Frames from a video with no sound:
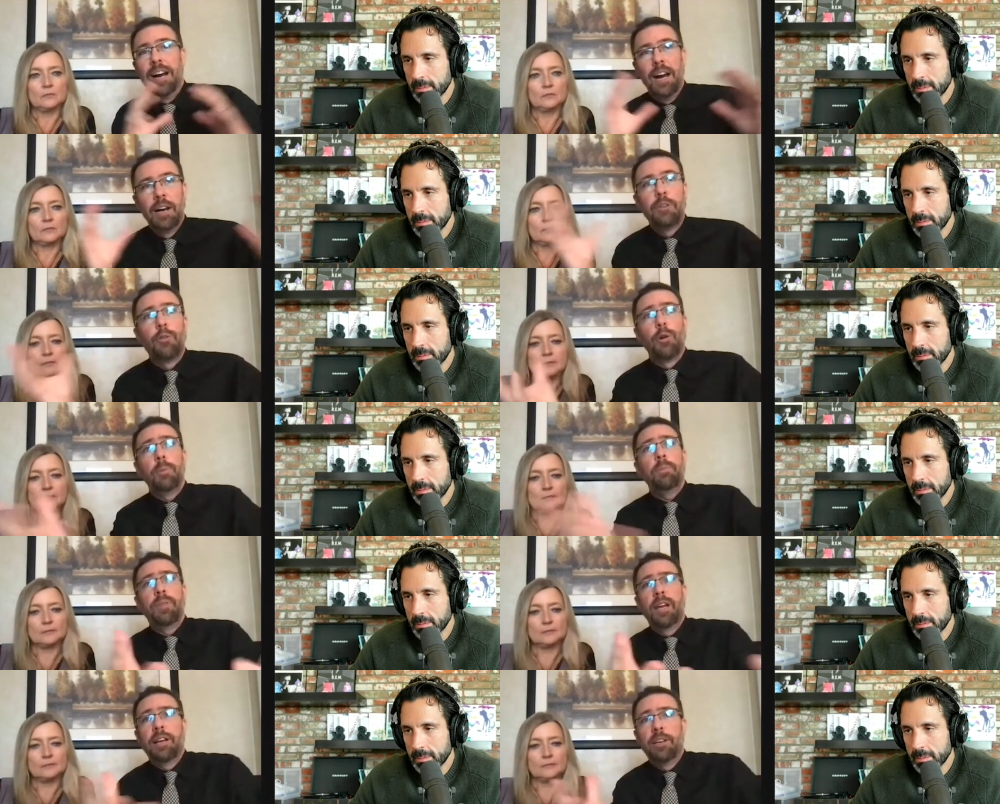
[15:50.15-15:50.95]
Speaker 1: a
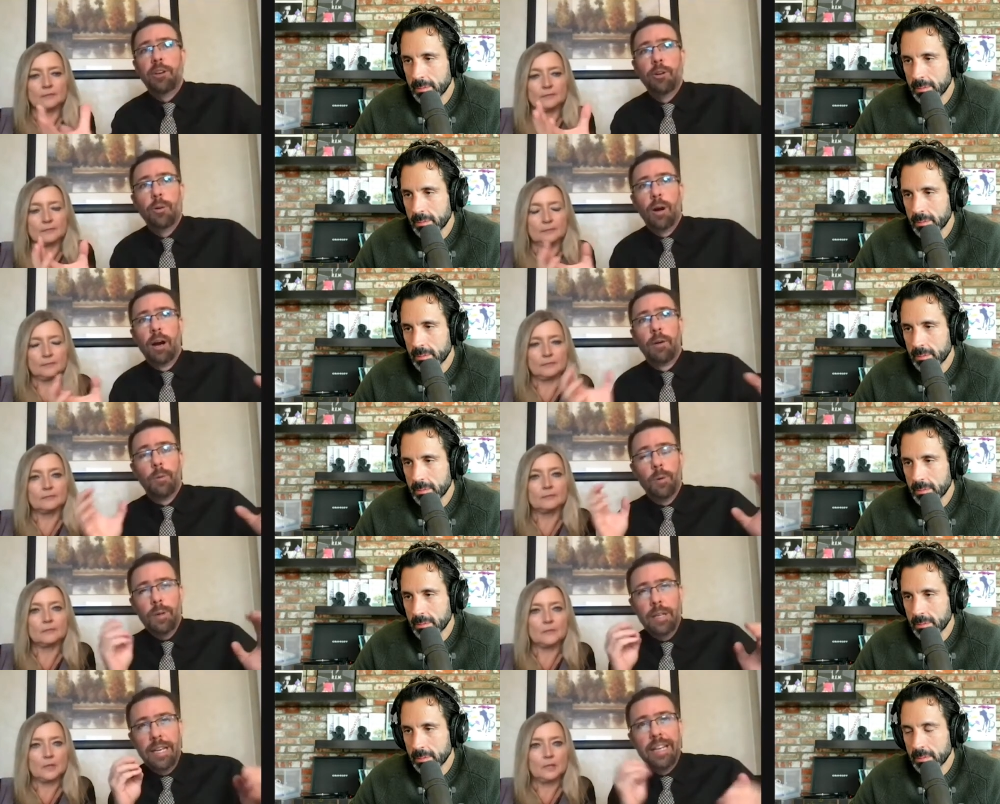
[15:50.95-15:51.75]
group that you
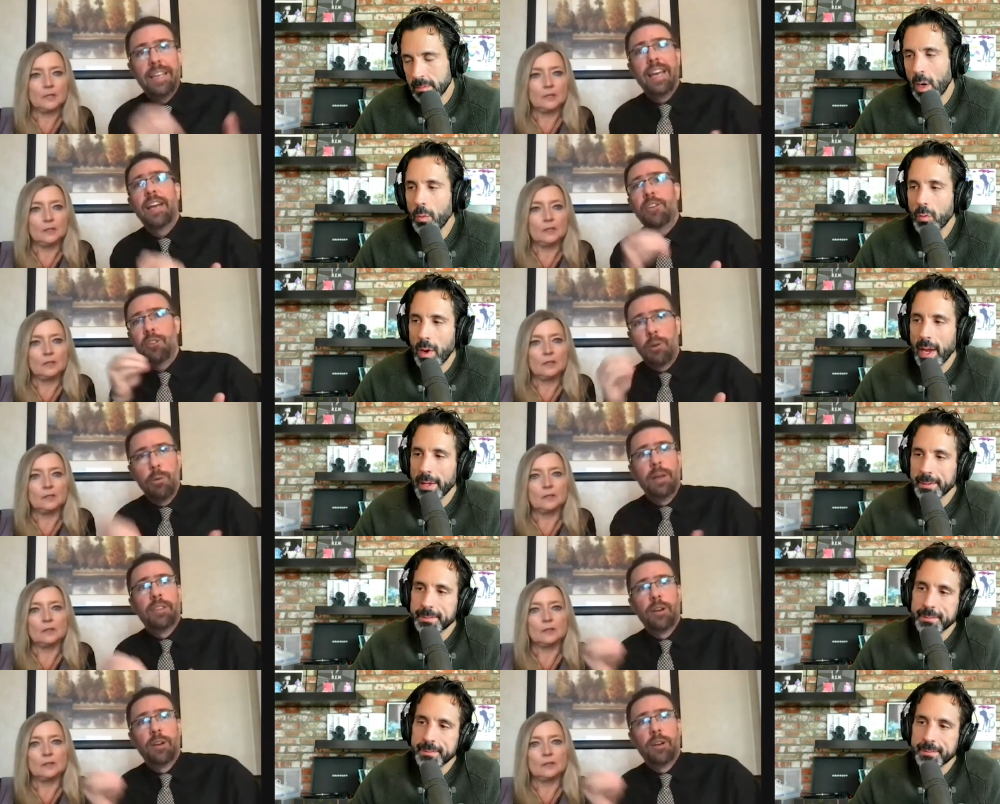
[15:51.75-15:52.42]
are engaging right.